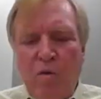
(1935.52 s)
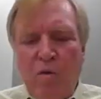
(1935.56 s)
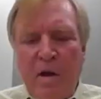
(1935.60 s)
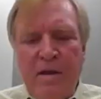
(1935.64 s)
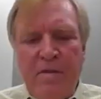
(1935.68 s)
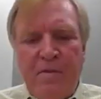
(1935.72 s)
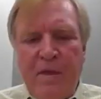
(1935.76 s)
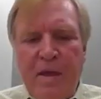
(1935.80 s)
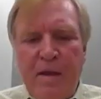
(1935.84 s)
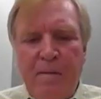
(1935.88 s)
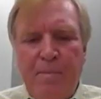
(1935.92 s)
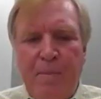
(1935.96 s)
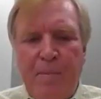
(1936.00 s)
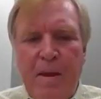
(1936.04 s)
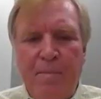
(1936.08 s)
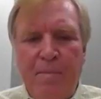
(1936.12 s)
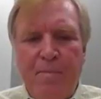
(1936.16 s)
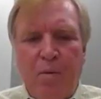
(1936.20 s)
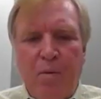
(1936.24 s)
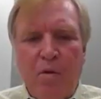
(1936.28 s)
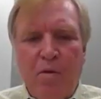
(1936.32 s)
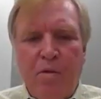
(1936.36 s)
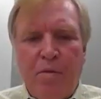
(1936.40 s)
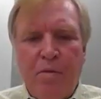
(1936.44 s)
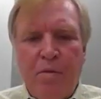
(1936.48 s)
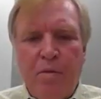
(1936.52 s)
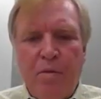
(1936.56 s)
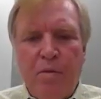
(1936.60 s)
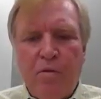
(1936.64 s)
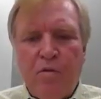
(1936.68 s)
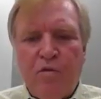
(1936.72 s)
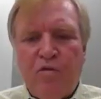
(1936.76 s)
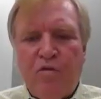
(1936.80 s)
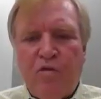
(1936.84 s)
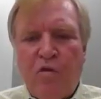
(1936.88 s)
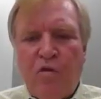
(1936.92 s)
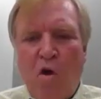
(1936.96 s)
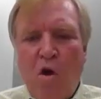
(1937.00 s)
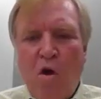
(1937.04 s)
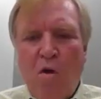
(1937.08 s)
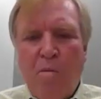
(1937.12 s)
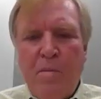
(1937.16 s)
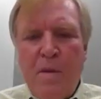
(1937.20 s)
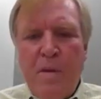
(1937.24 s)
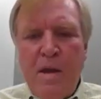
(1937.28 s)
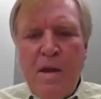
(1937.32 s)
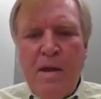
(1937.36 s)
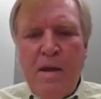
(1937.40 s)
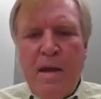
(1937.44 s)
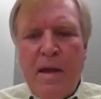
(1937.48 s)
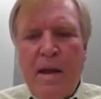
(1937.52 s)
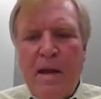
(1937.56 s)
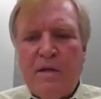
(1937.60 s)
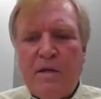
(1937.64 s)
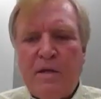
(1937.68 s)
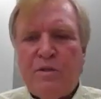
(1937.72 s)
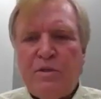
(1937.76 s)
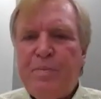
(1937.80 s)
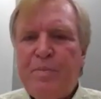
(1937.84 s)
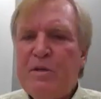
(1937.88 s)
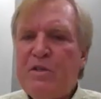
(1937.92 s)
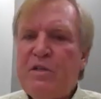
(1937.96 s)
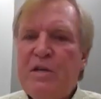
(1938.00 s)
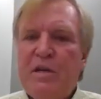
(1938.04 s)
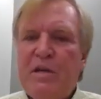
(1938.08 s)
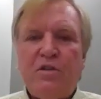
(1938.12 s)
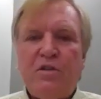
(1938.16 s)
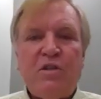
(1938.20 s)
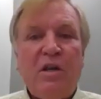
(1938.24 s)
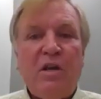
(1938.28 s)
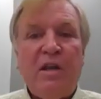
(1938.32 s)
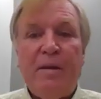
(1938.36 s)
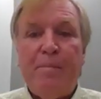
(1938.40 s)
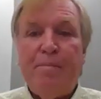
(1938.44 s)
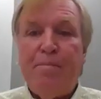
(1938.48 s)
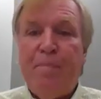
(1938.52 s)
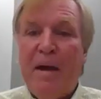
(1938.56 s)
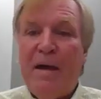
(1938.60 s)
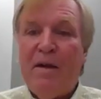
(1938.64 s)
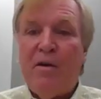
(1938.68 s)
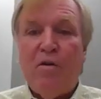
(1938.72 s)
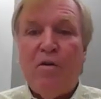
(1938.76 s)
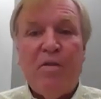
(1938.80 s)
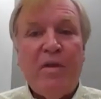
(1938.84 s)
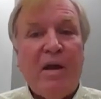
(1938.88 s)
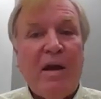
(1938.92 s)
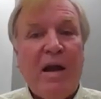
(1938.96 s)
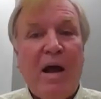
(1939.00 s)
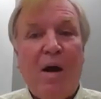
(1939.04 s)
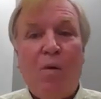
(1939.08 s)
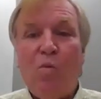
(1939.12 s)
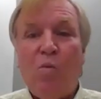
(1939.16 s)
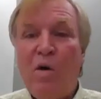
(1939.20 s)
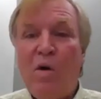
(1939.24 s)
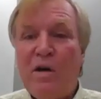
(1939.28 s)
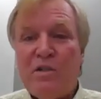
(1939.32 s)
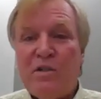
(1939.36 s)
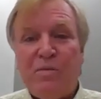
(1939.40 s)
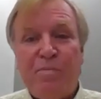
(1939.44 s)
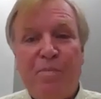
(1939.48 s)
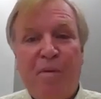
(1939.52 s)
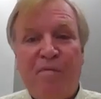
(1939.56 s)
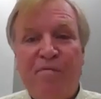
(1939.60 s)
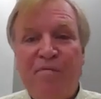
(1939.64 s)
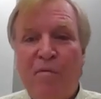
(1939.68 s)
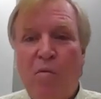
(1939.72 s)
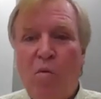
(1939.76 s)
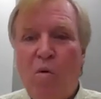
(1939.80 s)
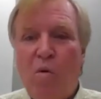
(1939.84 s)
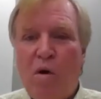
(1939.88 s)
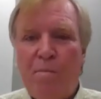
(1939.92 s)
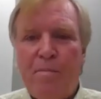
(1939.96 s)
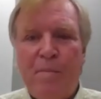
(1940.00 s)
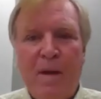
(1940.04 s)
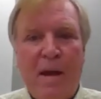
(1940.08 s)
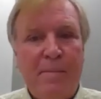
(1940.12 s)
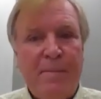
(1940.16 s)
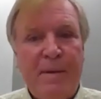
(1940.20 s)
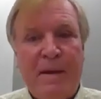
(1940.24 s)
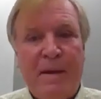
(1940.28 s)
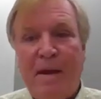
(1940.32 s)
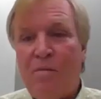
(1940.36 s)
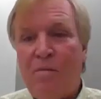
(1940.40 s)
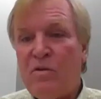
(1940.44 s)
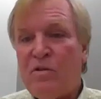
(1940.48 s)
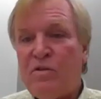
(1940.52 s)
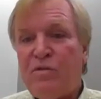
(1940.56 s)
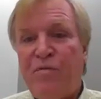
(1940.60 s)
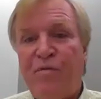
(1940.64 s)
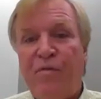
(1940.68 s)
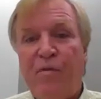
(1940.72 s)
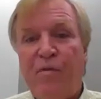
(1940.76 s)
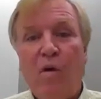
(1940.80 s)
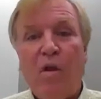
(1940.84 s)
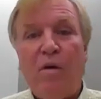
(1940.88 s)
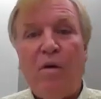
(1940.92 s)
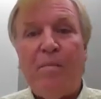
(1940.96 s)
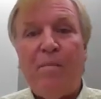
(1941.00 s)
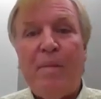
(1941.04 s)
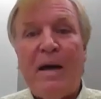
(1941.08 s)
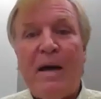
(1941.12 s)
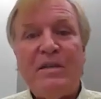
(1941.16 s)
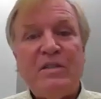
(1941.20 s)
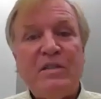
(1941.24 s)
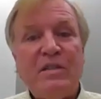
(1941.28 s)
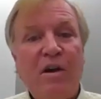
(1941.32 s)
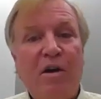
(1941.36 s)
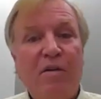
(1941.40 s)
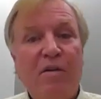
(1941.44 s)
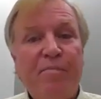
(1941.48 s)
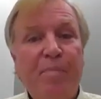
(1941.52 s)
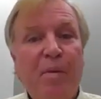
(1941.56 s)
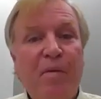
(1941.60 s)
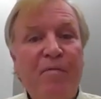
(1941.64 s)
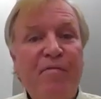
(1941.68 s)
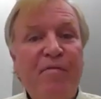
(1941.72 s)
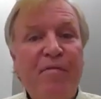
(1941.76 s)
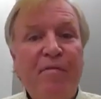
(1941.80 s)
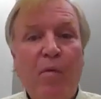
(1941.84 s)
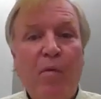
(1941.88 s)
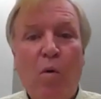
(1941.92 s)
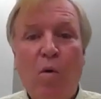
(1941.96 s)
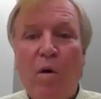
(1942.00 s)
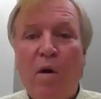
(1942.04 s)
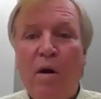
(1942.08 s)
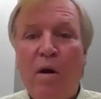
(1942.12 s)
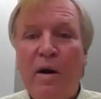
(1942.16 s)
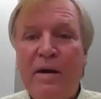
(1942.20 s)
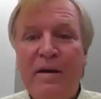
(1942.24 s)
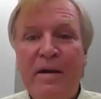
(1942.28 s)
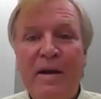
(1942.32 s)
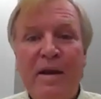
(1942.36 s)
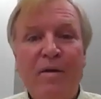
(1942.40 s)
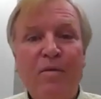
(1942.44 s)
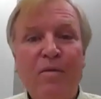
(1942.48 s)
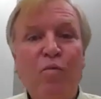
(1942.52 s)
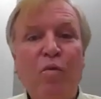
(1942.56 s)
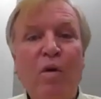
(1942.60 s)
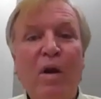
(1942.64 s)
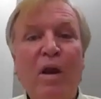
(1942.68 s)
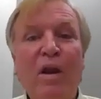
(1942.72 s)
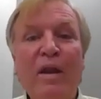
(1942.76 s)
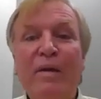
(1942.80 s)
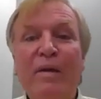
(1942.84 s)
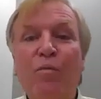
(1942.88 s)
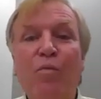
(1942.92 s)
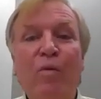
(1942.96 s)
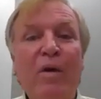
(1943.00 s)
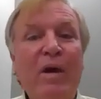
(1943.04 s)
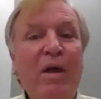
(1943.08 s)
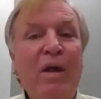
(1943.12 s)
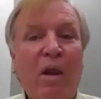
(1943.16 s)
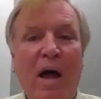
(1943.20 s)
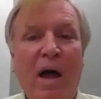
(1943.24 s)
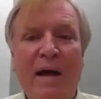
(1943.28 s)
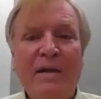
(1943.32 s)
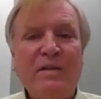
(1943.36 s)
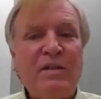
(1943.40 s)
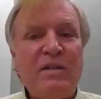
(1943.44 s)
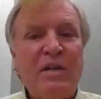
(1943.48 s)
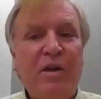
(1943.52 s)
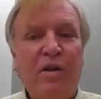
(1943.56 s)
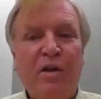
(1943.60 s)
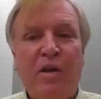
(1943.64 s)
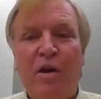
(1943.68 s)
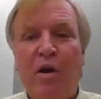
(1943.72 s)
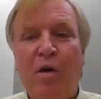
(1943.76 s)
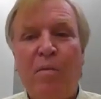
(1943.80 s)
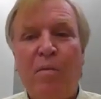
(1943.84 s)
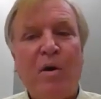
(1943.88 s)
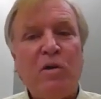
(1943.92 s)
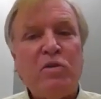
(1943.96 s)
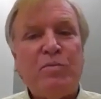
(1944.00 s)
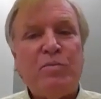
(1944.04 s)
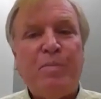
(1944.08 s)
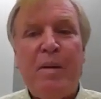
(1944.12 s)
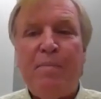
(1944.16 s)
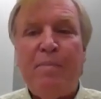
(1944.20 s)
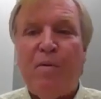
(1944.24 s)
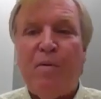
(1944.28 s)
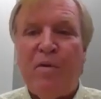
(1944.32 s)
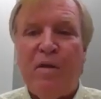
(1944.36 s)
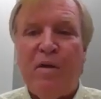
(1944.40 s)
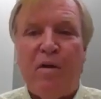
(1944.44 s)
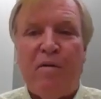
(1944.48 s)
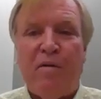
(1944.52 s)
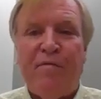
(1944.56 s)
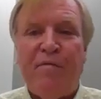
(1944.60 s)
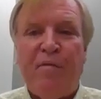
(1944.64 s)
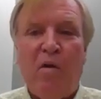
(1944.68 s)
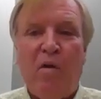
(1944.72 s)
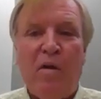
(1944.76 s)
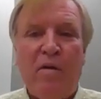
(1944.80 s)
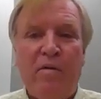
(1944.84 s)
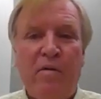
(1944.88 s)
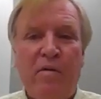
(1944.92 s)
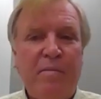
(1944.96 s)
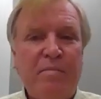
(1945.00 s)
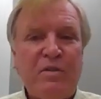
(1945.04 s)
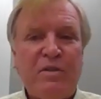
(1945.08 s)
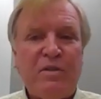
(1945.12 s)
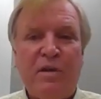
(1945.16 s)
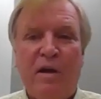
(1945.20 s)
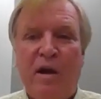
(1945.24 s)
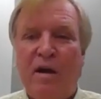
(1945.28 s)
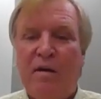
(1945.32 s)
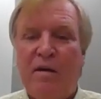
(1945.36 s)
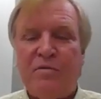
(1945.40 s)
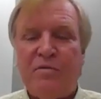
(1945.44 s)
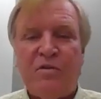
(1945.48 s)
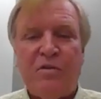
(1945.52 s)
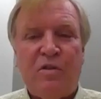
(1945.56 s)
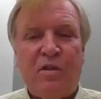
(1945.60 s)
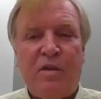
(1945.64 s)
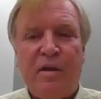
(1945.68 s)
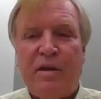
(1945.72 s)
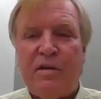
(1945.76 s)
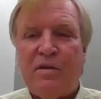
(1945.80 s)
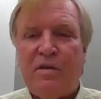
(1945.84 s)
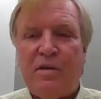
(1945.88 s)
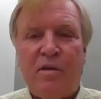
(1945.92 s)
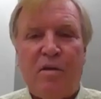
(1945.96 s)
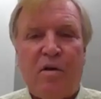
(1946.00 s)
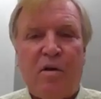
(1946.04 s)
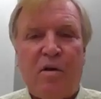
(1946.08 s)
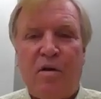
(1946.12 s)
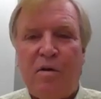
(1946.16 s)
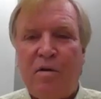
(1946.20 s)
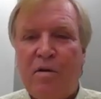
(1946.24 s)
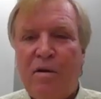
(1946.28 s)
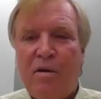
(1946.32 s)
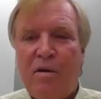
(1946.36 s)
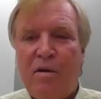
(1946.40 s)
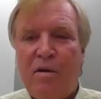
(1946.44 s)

really think people saw me as potentially better than I was before. Maybe I was full of myself before and didn't really realize it. You know, most people that are full of themselves think they're